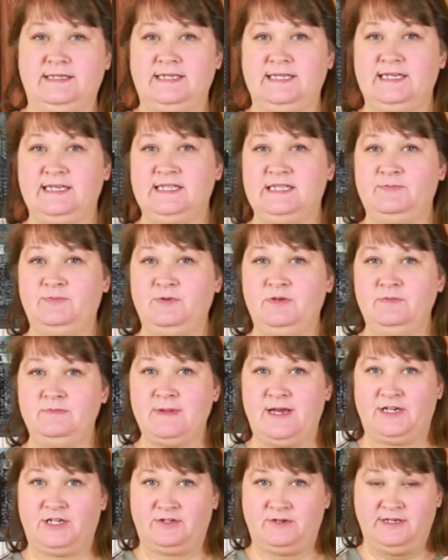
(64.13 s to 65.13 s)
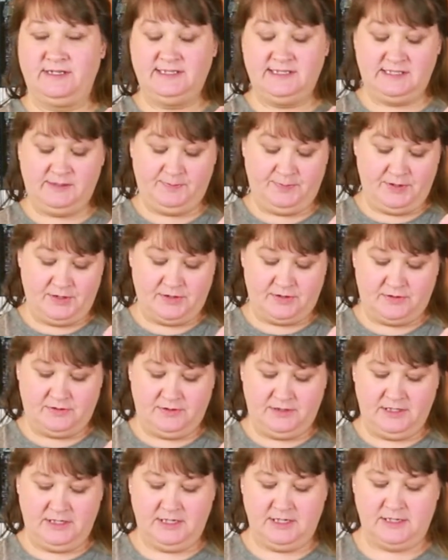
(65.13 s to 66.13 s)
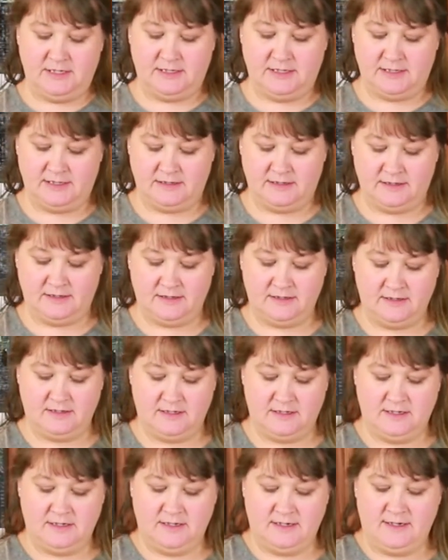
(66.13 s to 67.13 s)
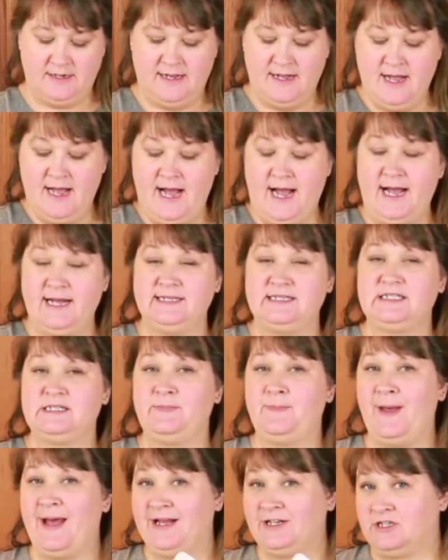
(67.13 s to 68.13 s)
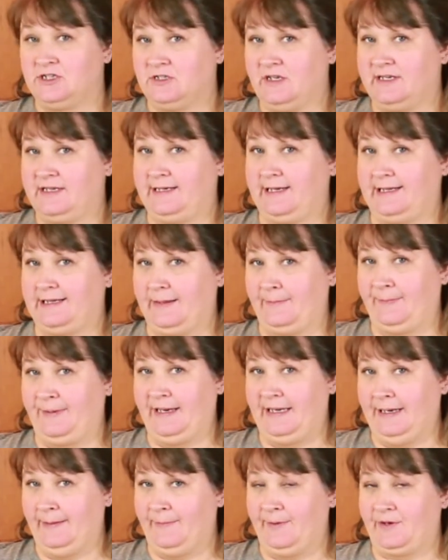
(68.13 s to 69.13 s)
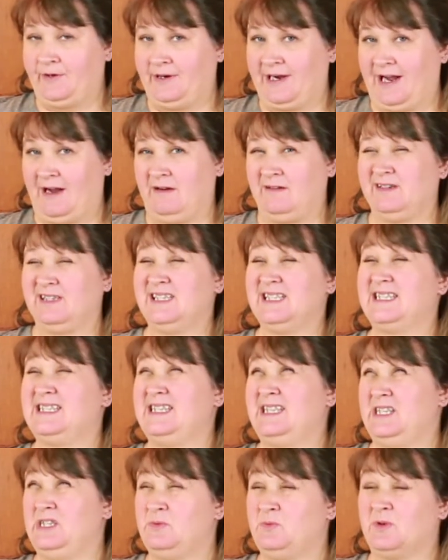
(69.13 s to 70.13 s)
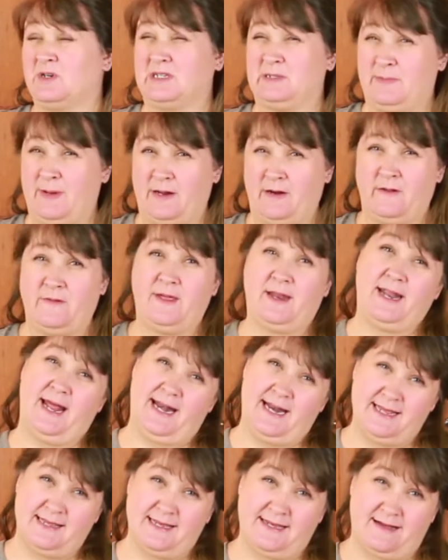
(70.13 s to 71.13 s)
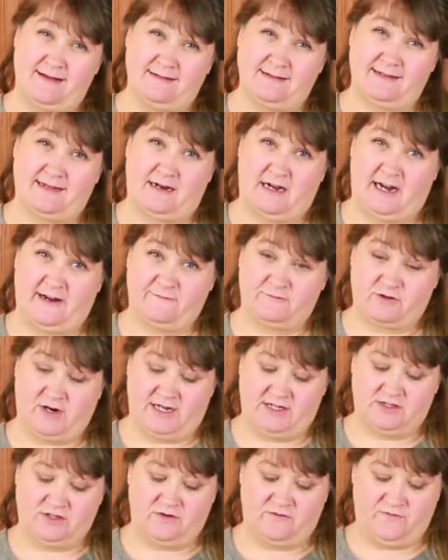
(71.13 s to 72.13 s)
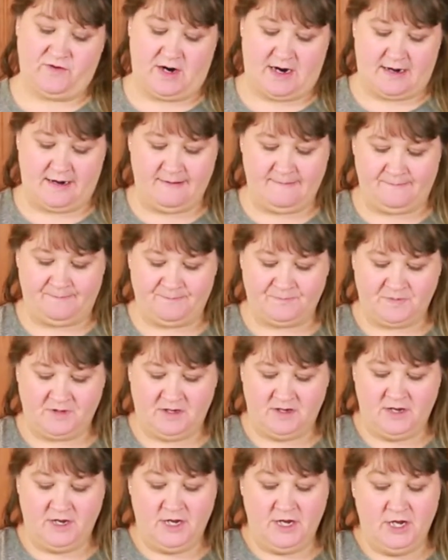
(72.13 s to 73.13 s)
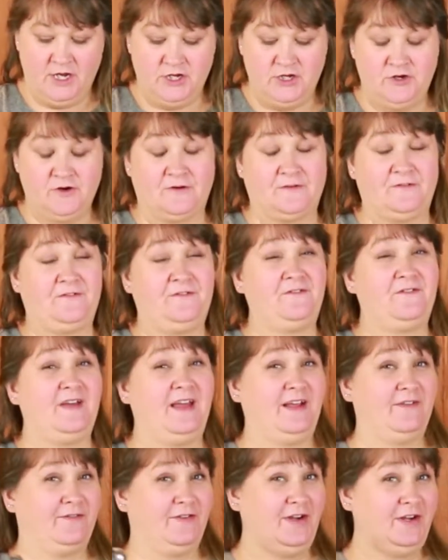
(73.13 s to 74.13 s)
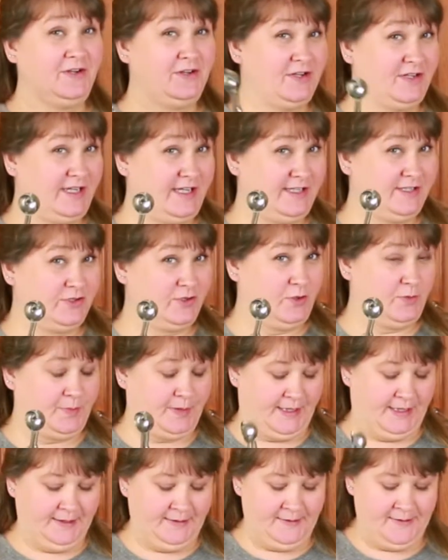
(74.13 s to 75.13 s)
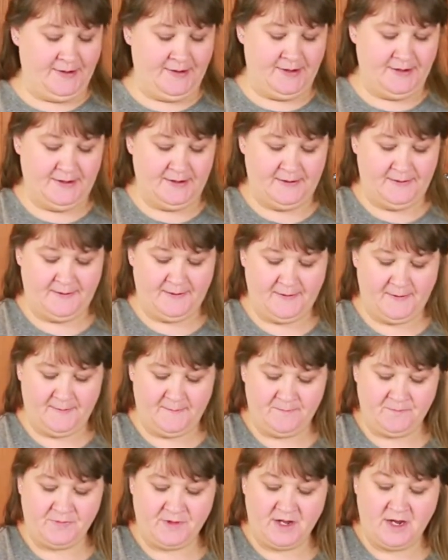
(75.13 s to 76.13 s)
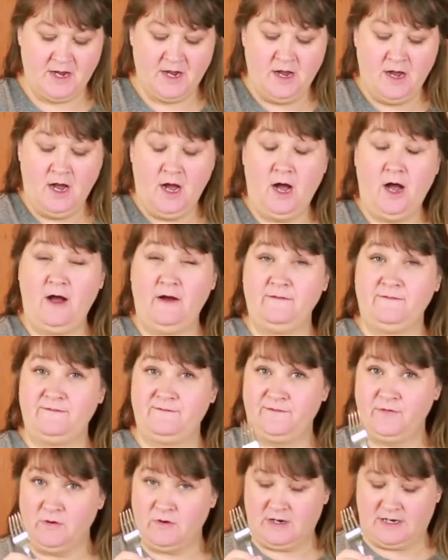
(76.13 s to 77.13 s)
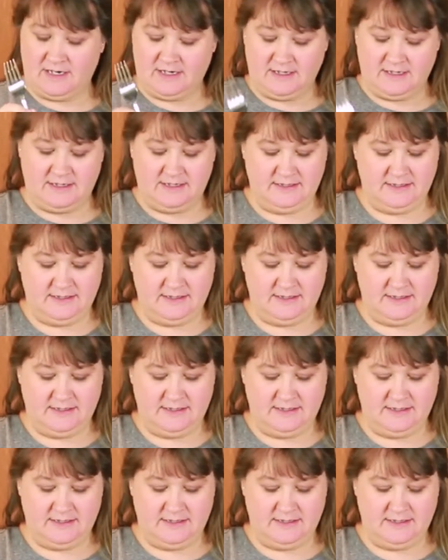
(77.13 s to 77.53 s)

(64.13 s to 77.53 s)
teaspoon measuring spoon, a spatula to get the peanut butter out because this works better than anything else that I've tried so far, your favorite cookie scooper, a fork,